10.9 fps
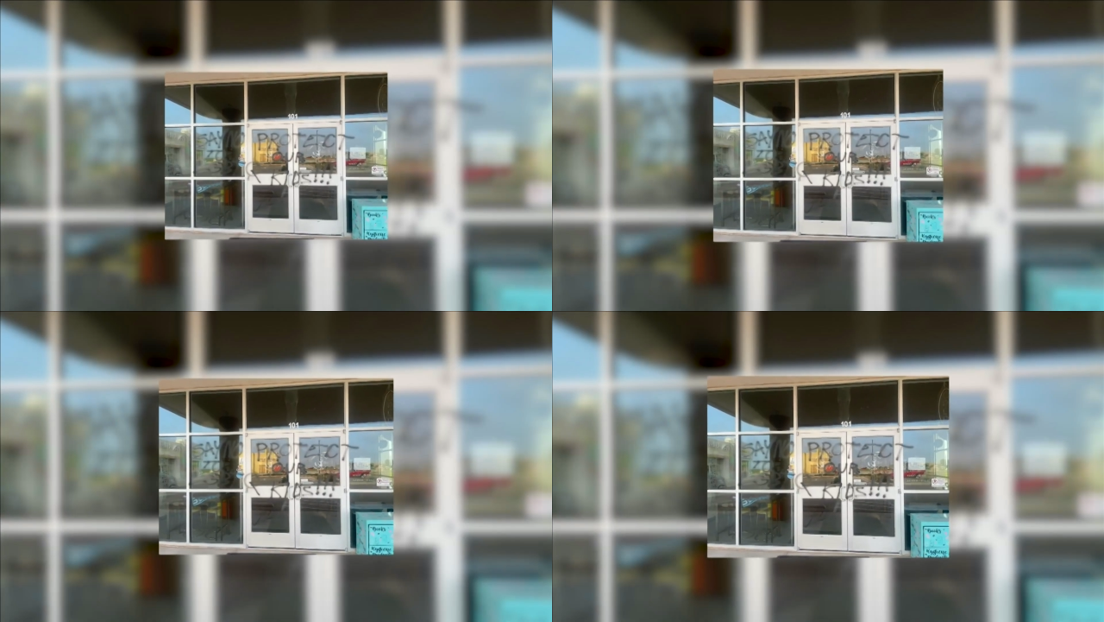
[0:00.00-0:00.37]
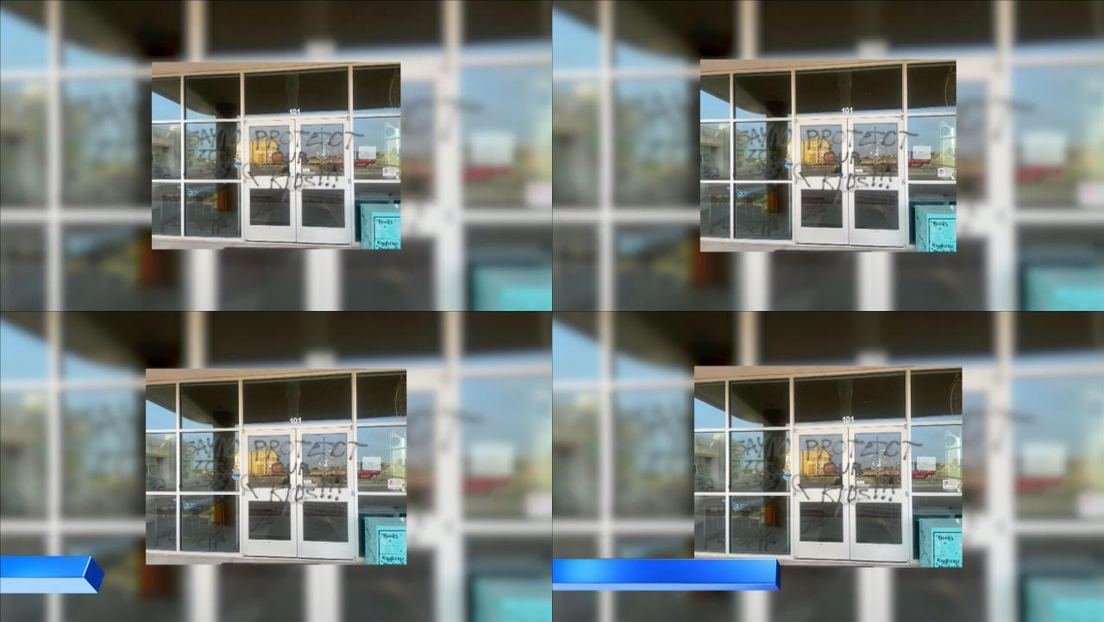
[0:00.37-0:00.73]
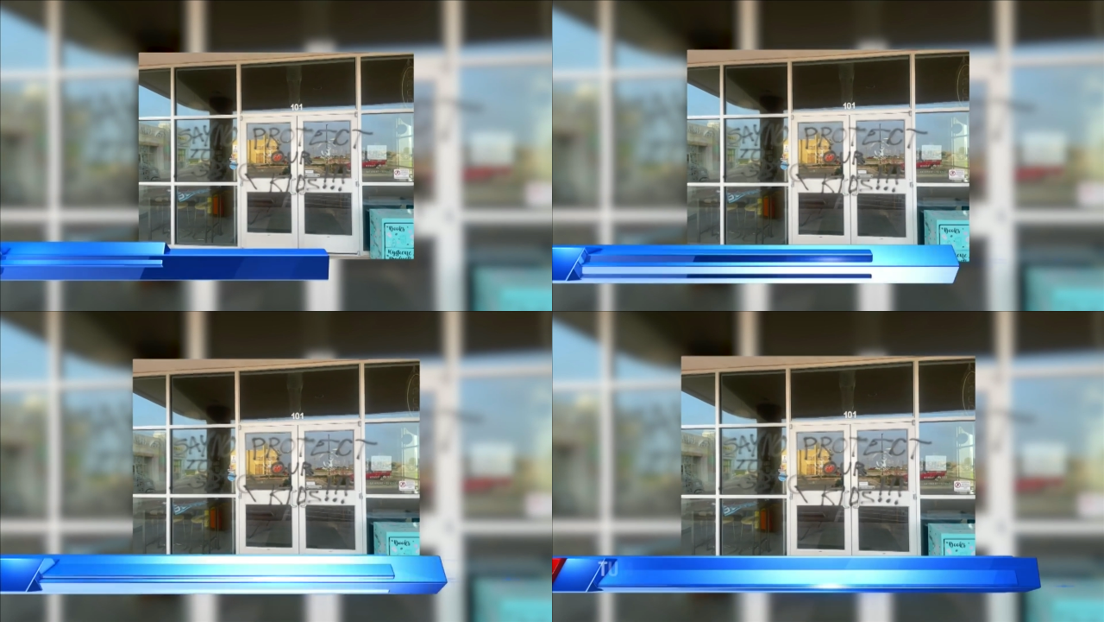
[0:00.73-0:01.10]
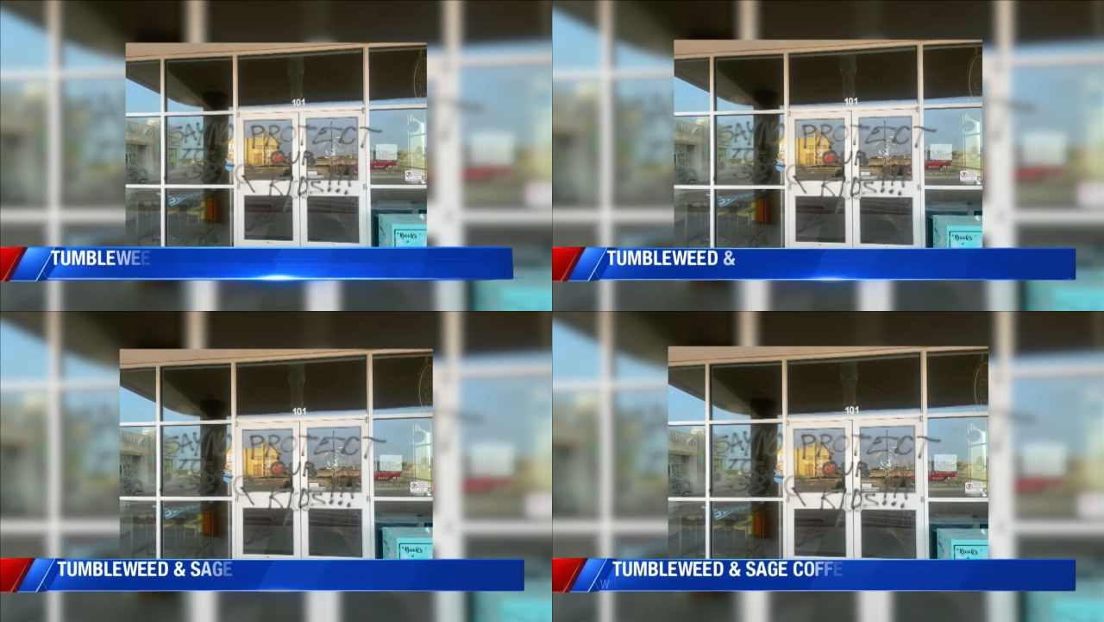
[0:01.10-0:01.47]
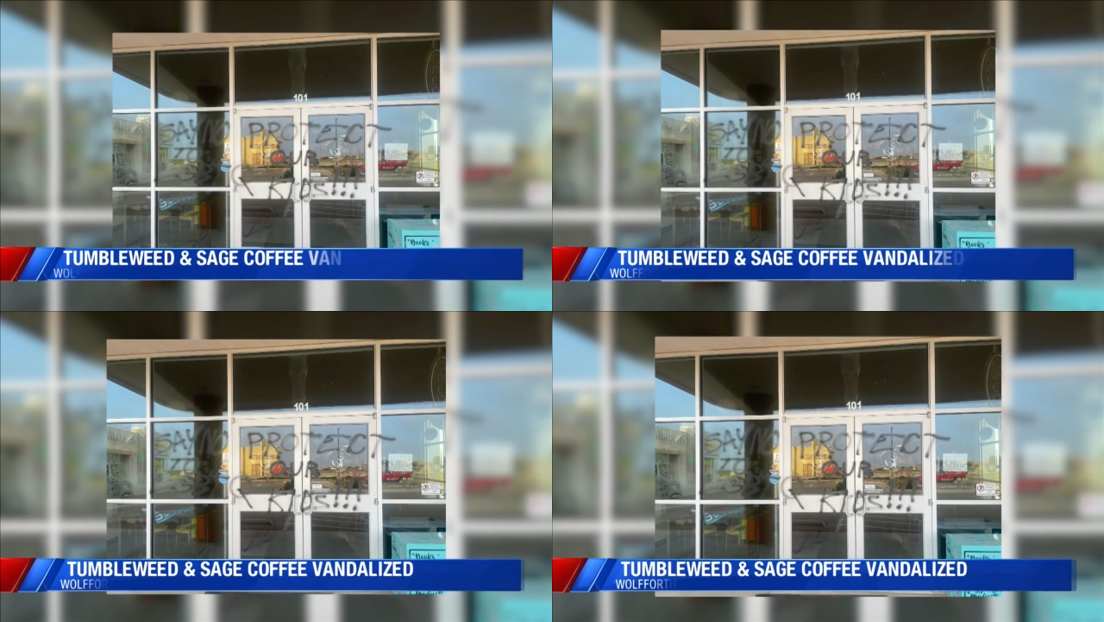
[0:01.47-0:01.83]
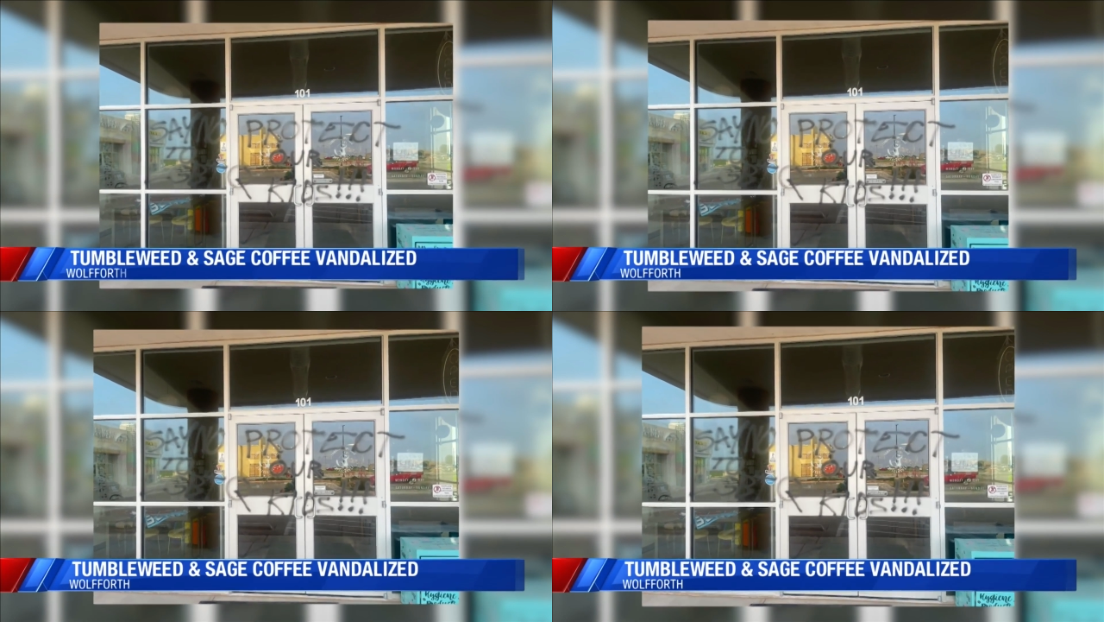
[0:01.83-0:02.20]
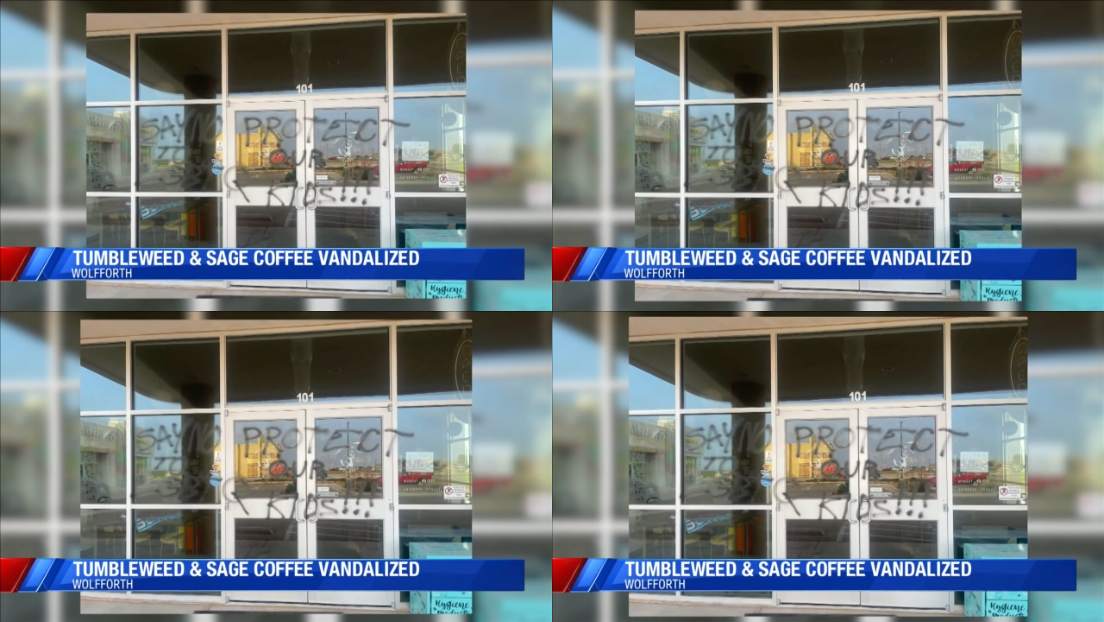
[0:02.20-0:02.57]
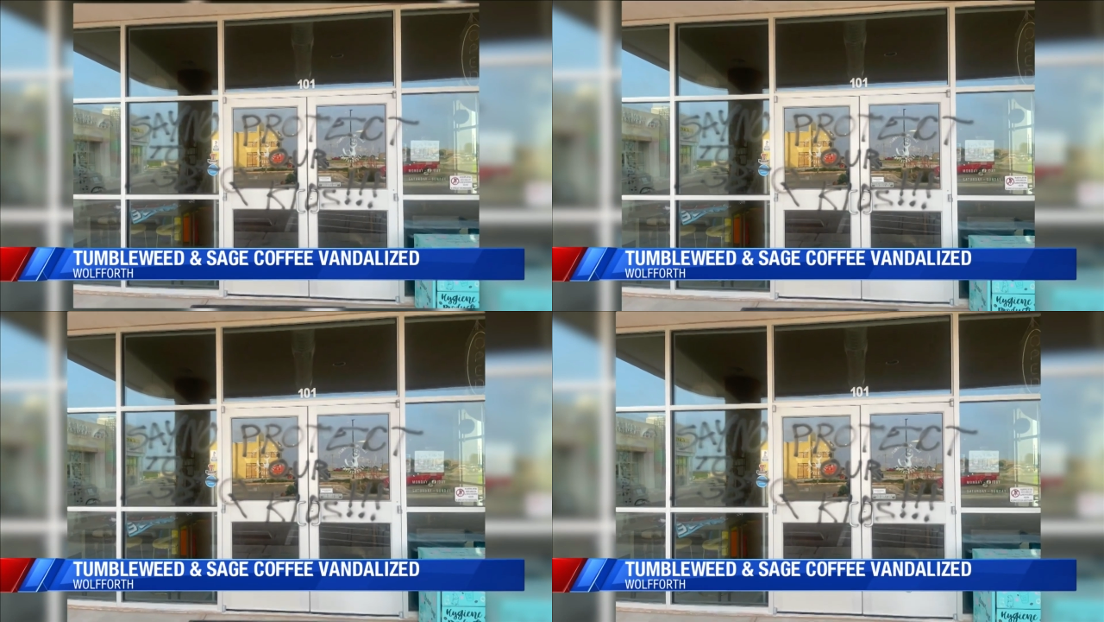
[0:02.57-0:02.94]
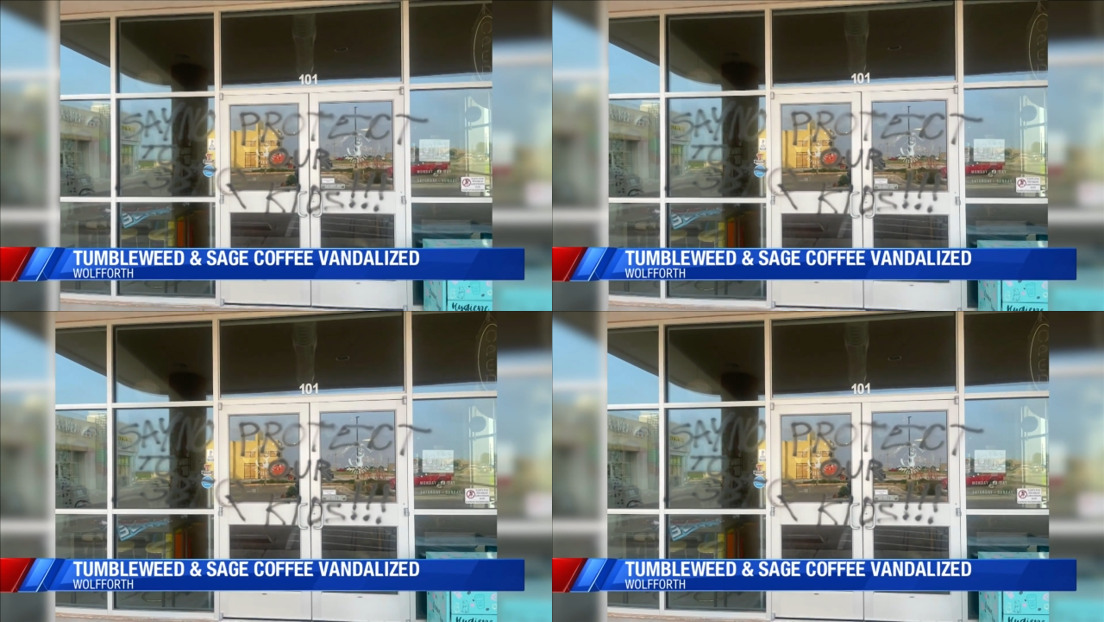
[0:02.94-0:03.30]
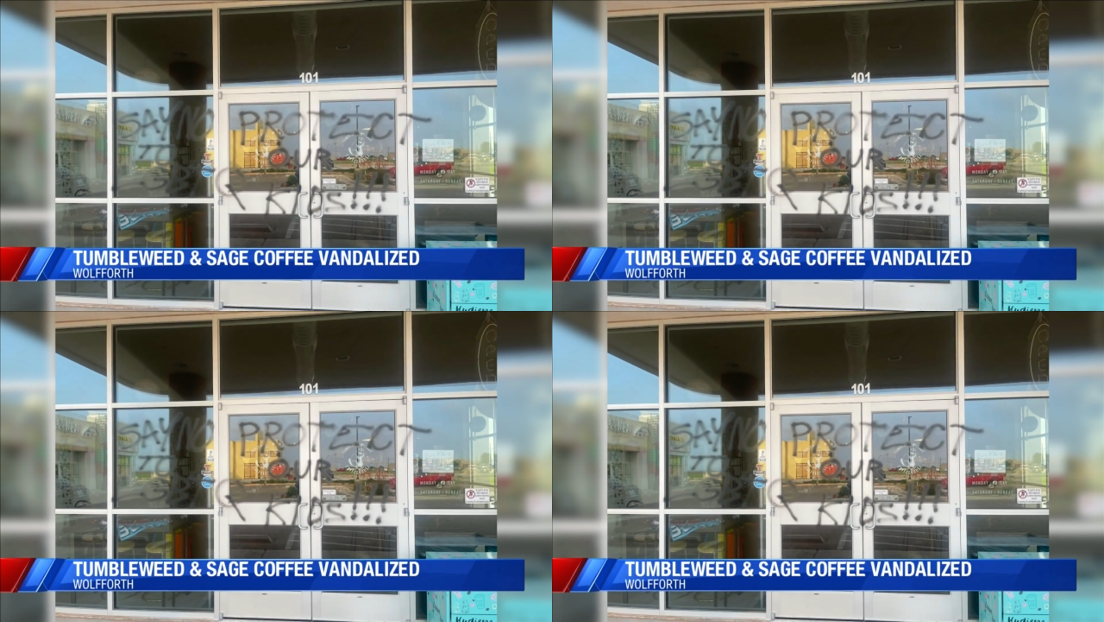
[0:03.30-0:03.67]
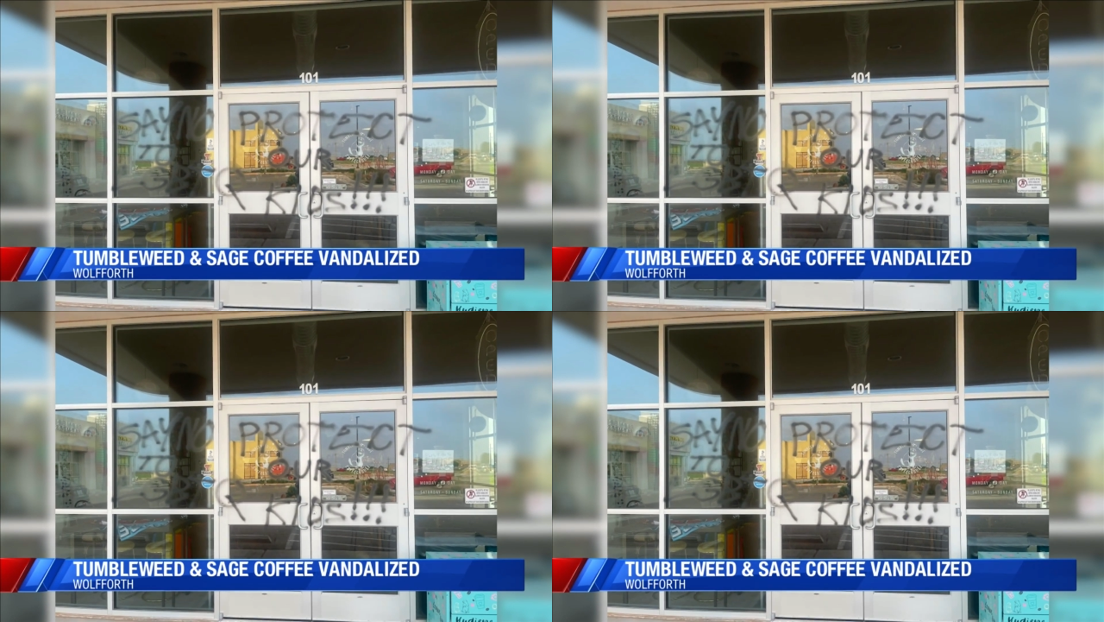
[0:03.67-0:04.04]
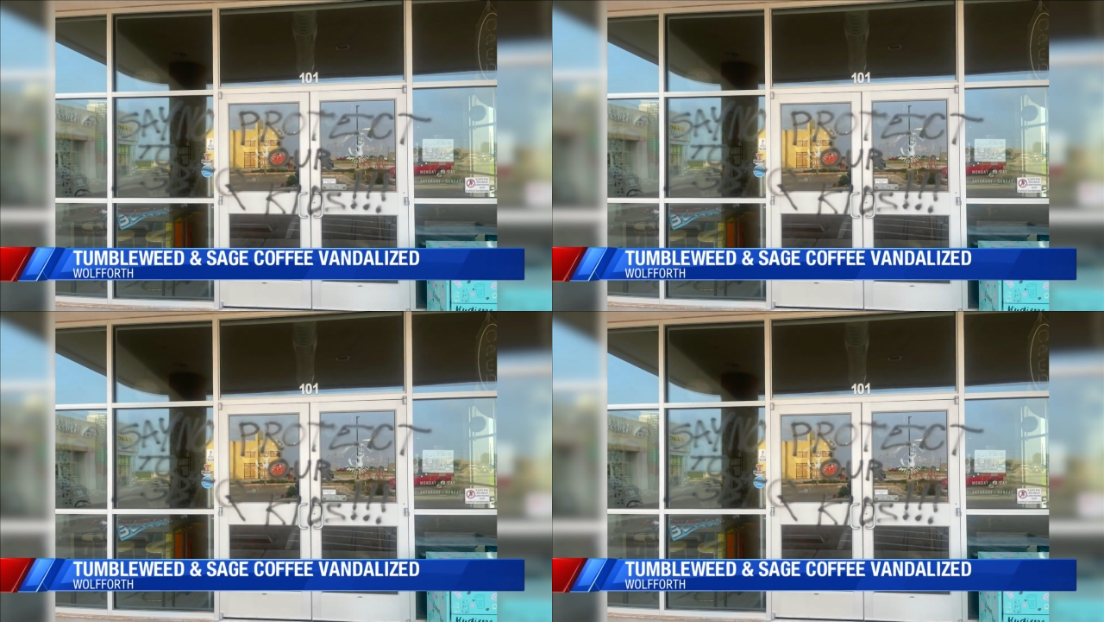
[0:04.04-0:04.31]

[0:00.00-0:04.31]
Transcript: [unreadable: no face in view]